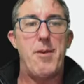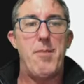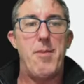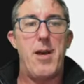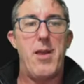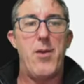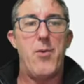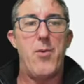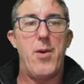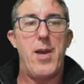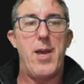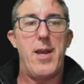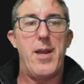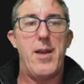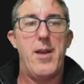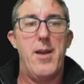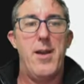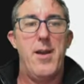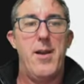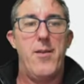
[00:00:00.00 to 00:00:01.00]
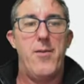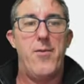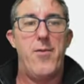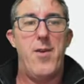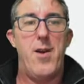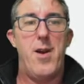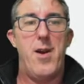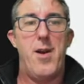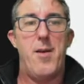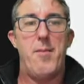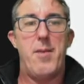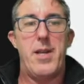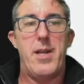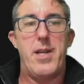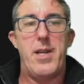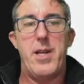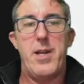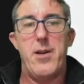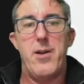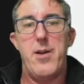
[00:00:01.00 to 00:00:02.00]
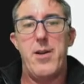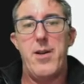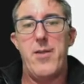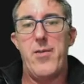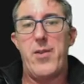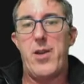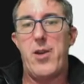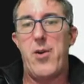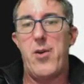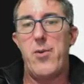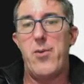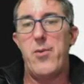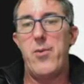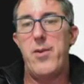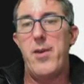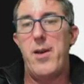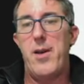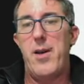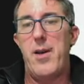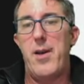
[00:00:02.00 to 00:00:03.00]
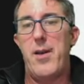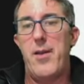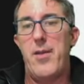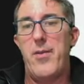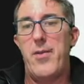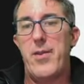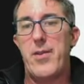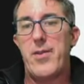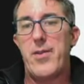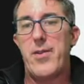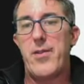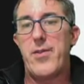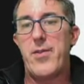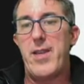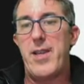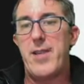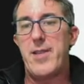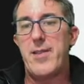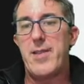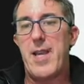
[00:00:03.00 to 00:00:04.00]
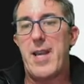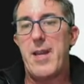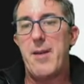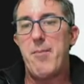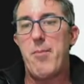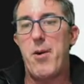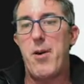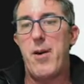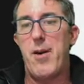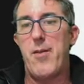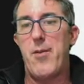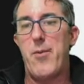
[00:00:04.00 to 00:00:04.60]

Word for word: by the way, from here in the code. Um, this is the second part of the